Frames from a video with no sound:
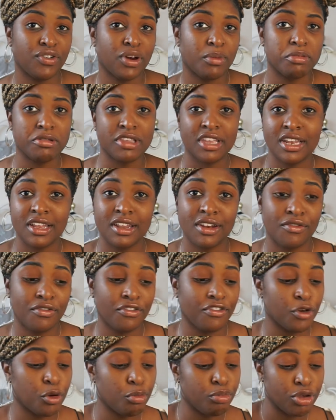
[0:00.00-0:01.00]
represented and
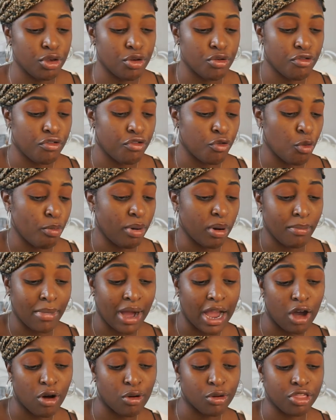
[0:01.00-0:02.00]
feel beautiful, but
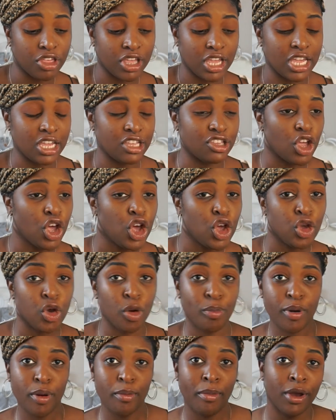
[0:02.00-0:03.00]
my whole thing is you're
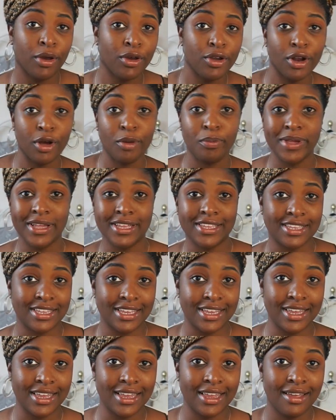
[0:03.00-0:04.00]
promoting
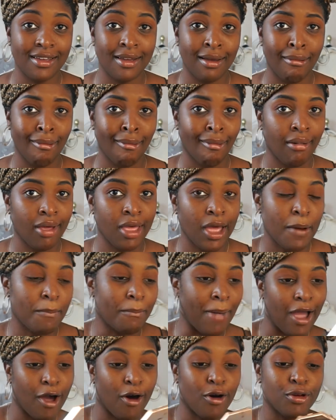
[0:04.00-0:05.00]
obesity.
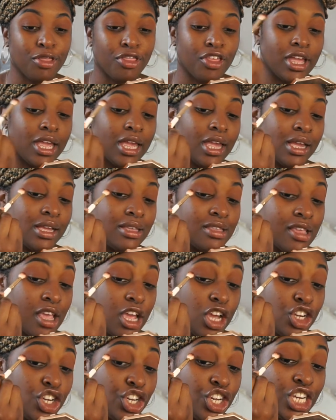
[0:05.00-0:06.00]
My whole thing is
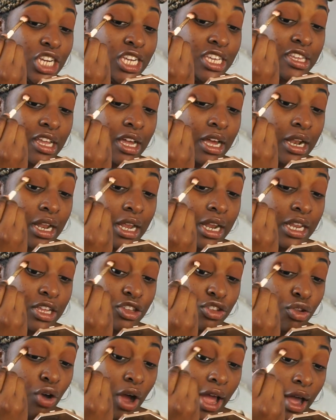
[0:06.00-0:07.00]
she's clearly
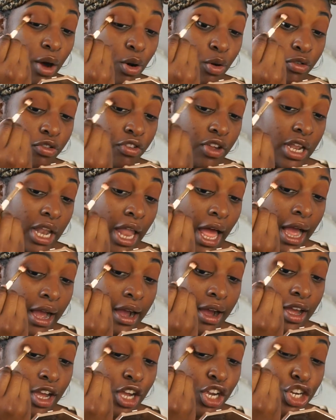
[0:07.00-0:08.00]
not healthy, like,
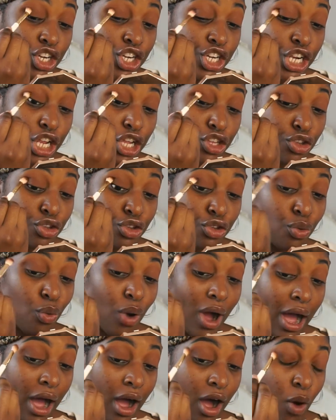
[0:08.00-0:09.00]
she needs to sort
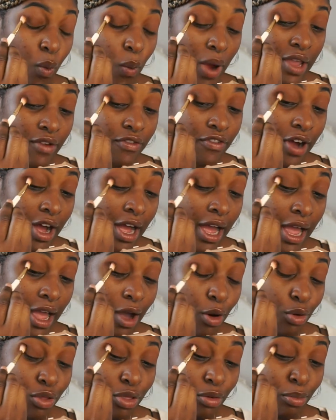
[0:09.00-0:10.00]
out her weight for her
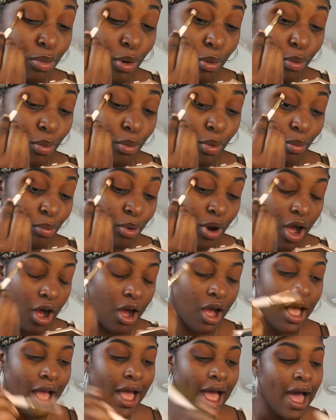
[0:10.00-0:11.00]
health and blah, blah, blah, blah.
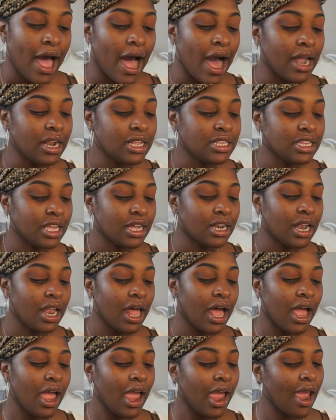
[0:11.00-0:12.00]
And it's kind of
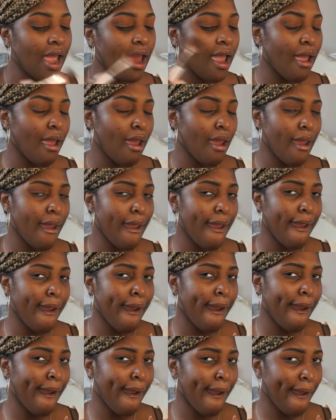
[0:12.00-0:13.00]

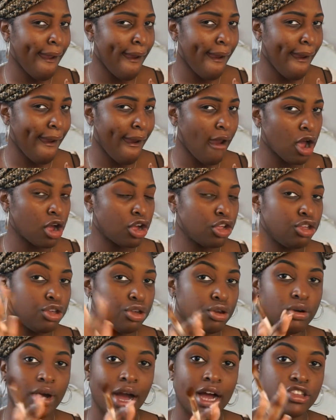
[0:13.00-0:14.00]
like,
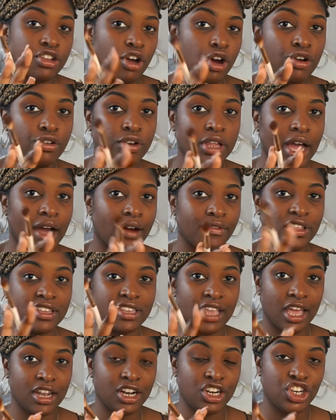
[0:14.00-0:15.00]
you guys only have this
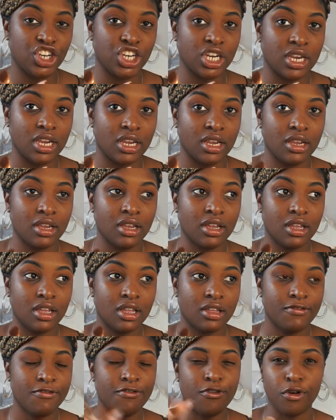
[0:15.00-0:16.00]
energy
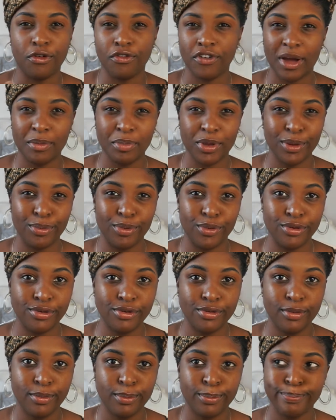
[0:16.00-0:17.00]
for fat people.